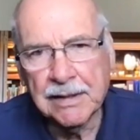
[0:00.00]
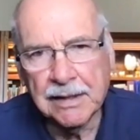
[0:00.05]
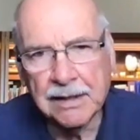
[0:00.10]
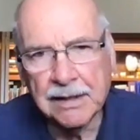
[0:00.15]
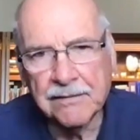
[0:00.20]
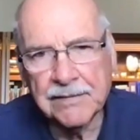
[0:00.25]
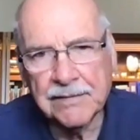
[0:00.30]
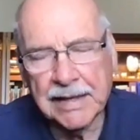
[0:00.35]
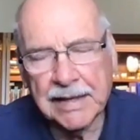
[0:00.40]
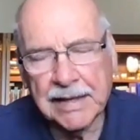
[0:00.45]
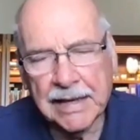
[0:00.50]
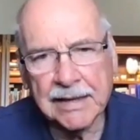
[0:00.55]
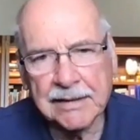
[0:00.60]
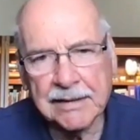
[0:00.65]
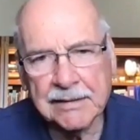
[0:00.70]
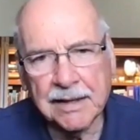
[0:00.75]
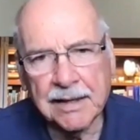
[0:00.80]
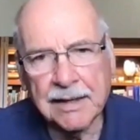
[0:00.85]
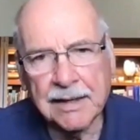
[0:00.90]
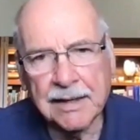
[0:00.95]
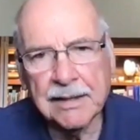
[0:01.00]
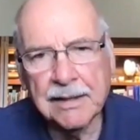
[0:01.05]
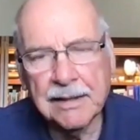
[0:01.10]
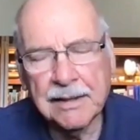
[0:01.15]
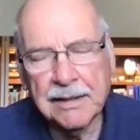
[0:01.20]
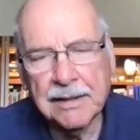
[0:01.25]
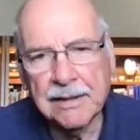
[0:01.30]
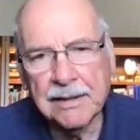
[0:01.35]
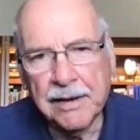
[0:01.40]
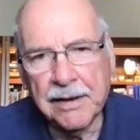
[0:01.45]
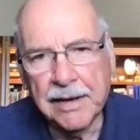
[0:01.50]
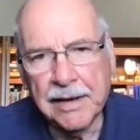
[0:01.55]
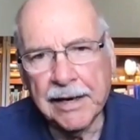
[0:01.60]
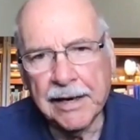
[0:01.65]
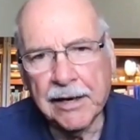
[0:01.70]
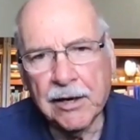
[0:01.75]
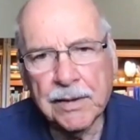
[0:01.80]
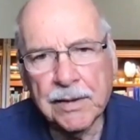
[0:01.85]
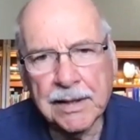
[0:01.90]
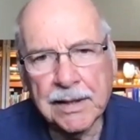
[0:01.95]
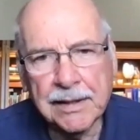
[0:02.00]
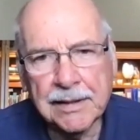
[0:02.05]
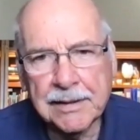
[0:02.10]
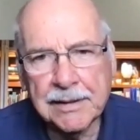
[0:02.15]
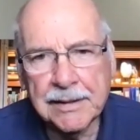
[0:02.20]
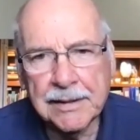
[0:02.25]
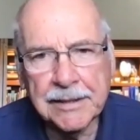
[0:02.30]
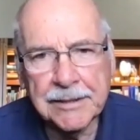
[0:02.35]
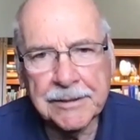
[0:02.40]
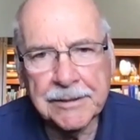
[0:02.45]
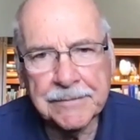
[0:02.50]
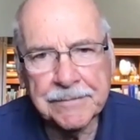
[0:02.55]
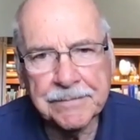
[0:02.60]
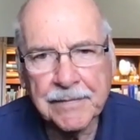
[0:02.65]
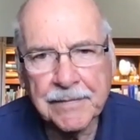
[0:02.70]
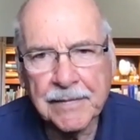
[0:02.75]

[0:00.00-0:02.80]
of cacti now, and I